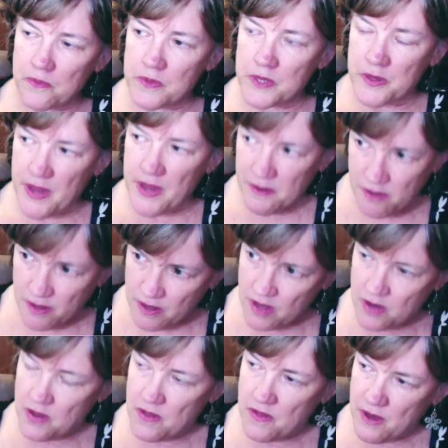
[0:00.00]
that,
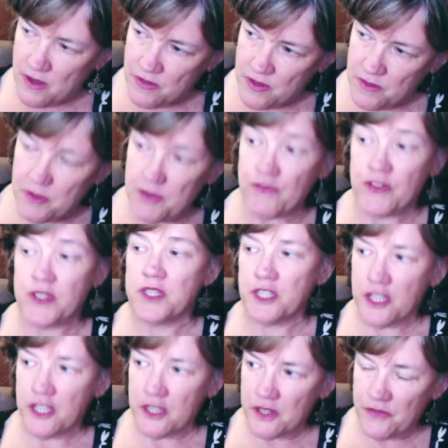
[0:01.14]
and then we
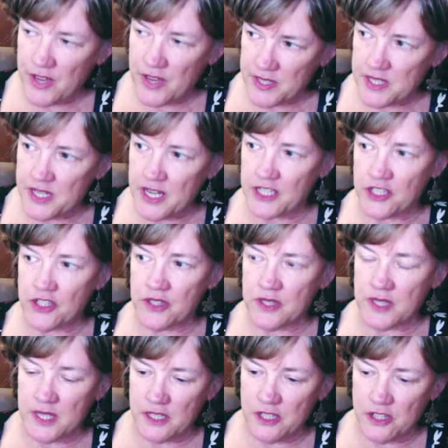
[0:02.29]
visited the vaccination
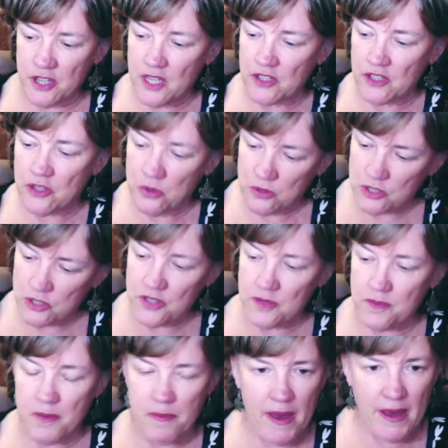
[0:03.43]
centre and talked to them
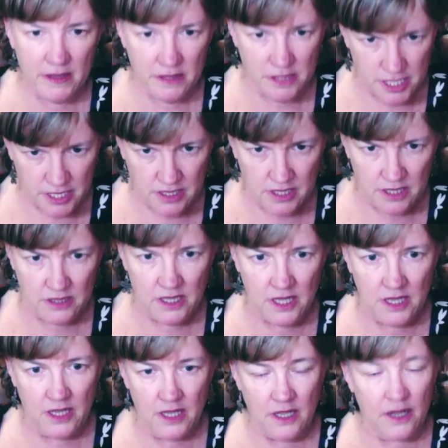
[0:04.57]
about Declan,
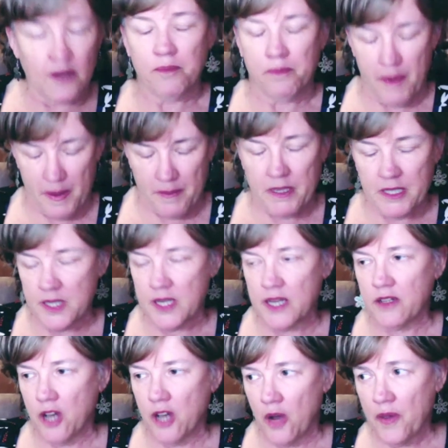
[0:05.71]
about my
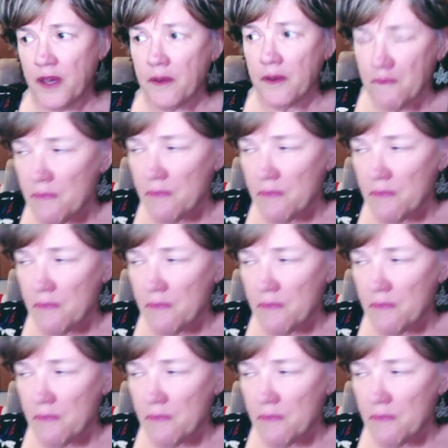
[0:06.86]
son going,